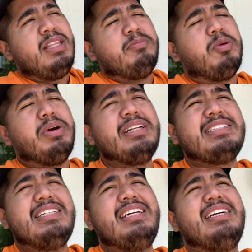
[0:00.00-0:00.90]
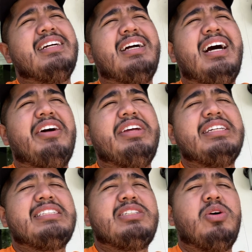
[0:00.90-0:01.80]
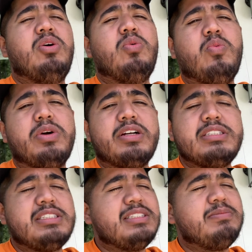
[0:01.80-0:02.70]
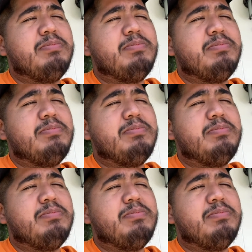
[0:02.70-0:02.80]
But we're gonna see how this Works